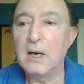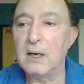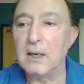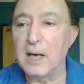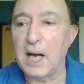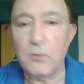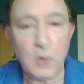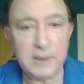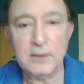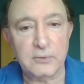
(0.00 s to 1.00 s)
I
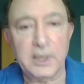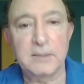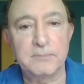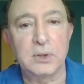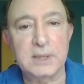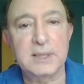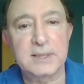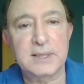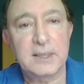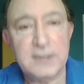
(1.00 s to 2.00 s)
wanted to write a book
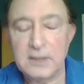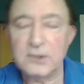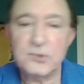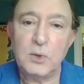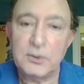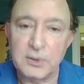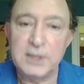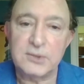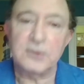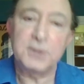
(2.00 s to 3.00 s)
that says, here's what
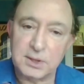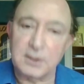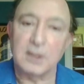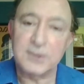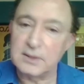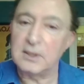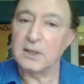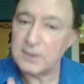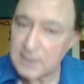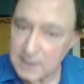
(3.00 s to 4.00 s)
research does and
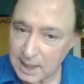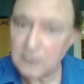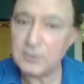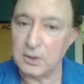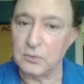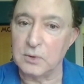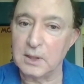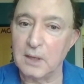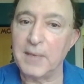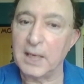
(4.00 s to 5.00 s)
doesn't tell you
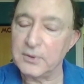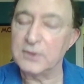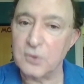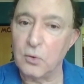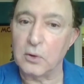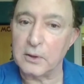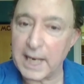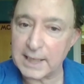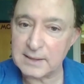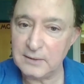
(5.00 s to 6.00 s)
about this core
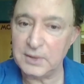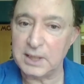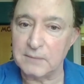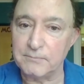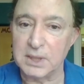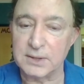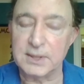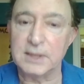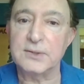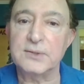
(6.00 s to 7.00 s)
activity in
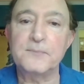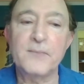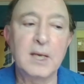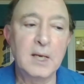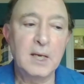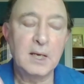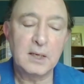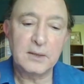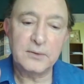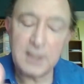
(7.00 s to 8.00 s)
business.
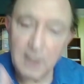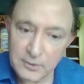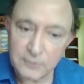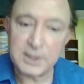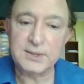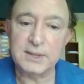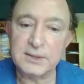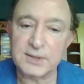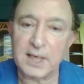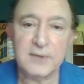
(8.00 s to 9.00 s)
The other reason
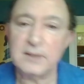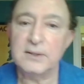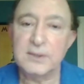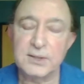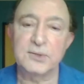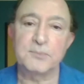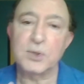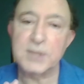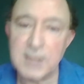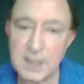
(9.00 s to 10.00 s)
is I think this is a
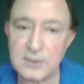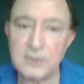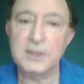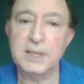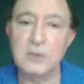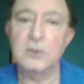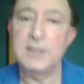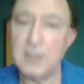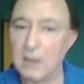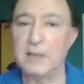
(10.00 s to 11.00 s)
particularly
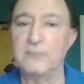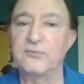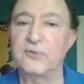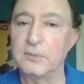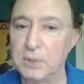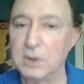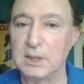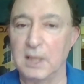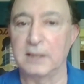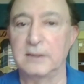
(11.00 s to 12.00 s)
good time for a book
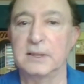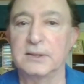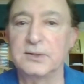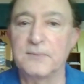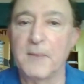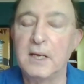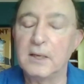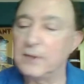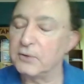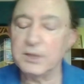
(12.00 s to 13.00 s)
like this.
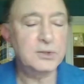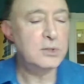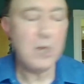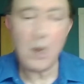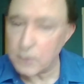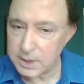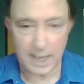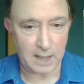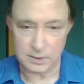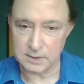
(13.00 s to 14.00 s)
There is no
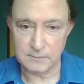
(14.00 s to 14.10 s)
doubt